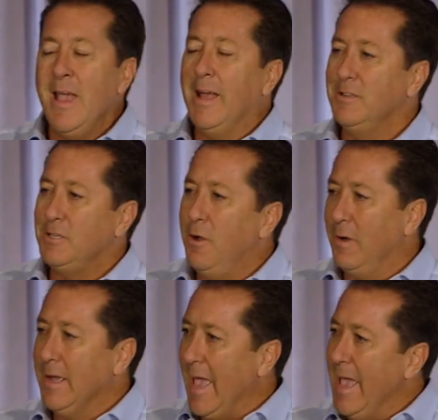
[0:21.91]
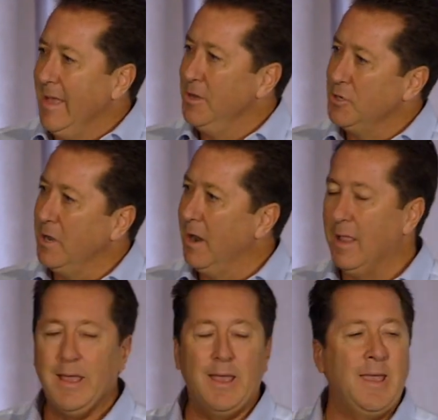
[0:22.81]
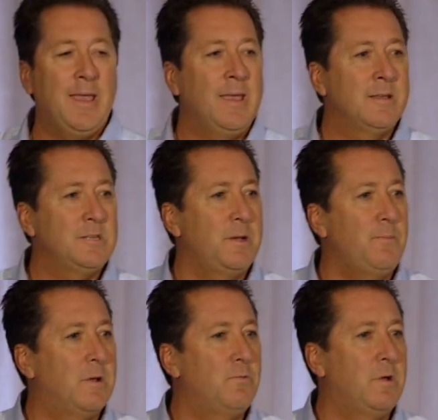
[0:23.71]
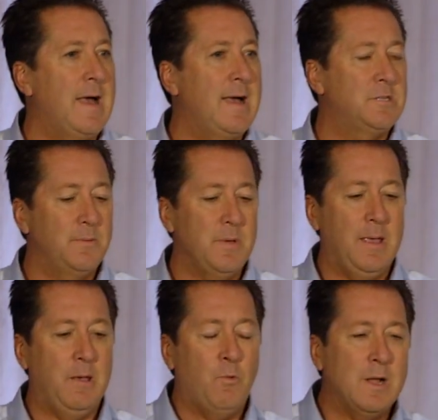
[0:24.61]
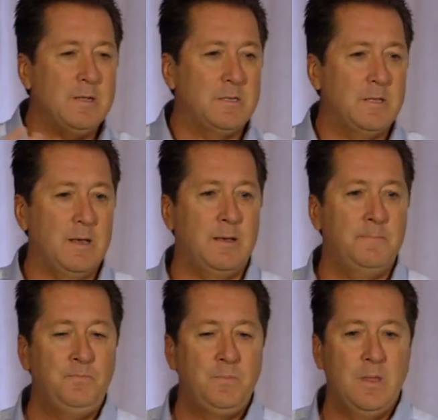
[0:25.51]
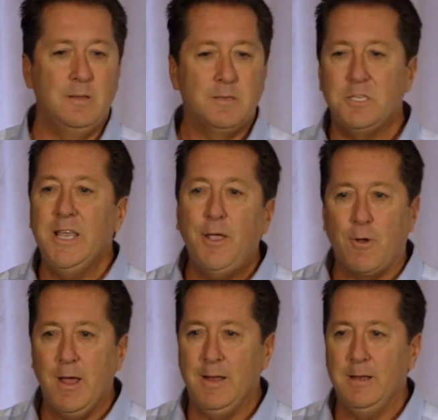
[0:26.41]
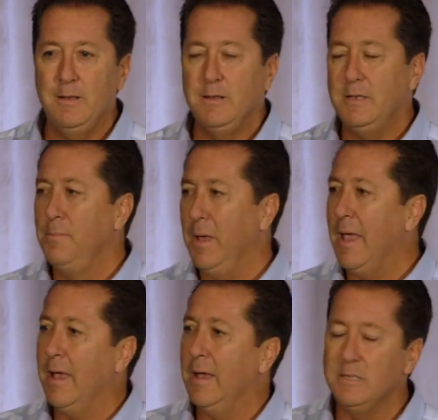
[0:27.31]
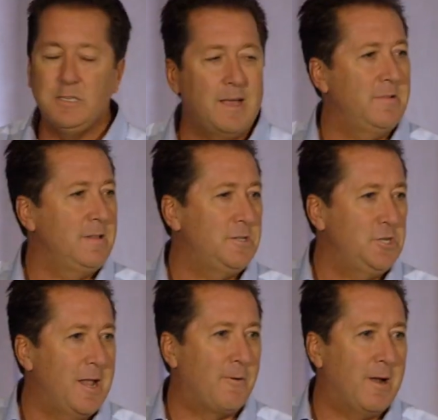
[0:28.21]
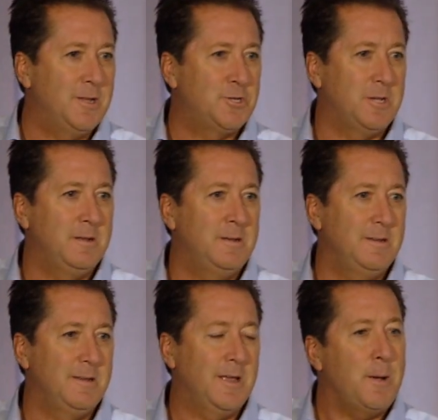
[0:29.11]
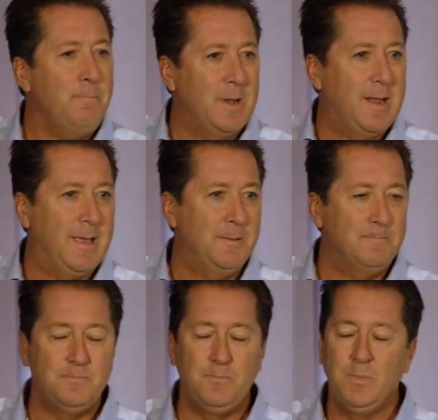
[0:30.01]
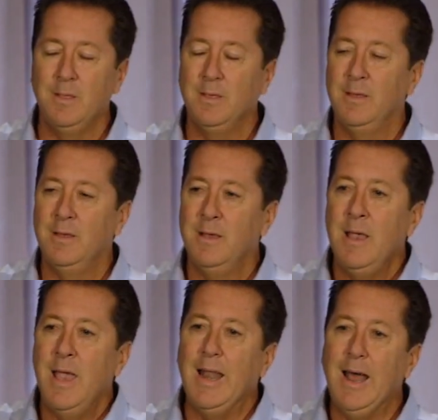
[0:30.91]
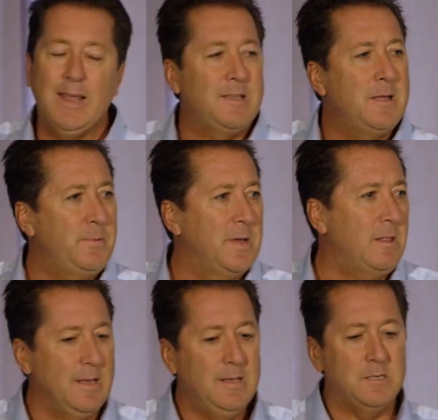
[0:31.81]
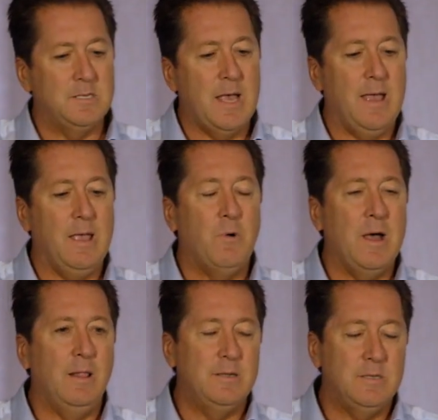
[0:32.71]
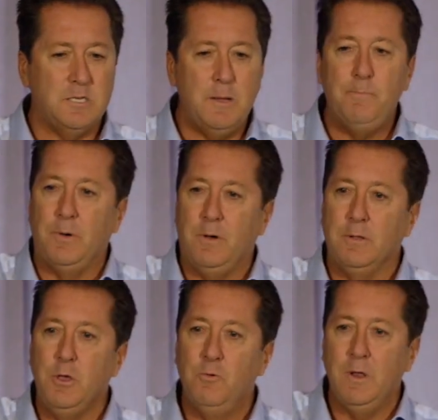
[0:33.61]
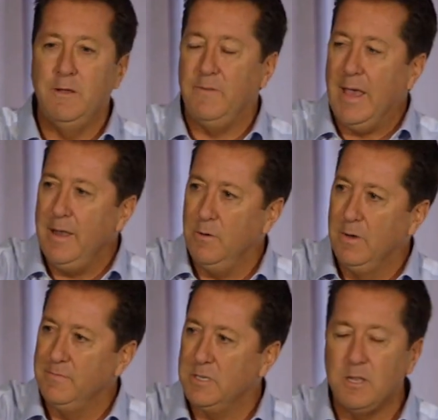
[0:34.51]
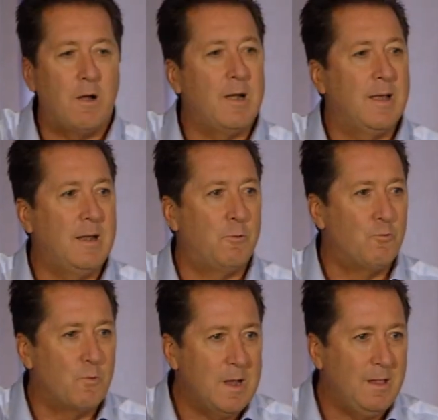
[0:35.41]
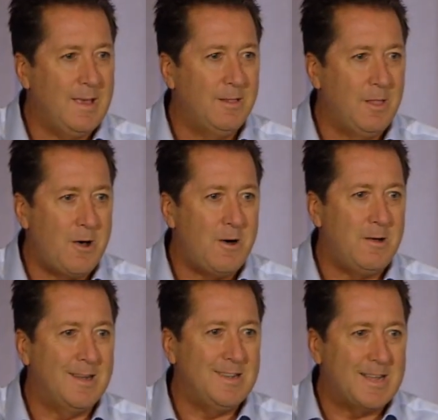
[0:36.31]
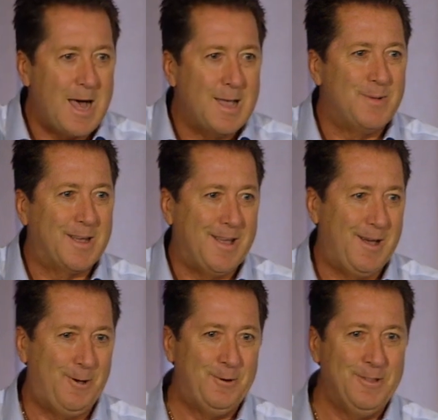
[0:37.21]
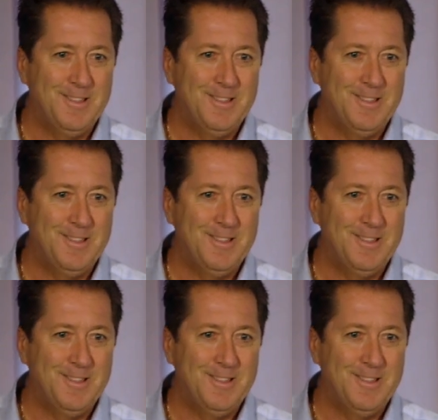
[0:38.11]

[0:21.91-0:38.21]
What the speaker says: And so occasionally someone will ask me, what's the secret to being a 7th generation company? And I typically say, well, it's simple. You would have had to have started a really long time ago.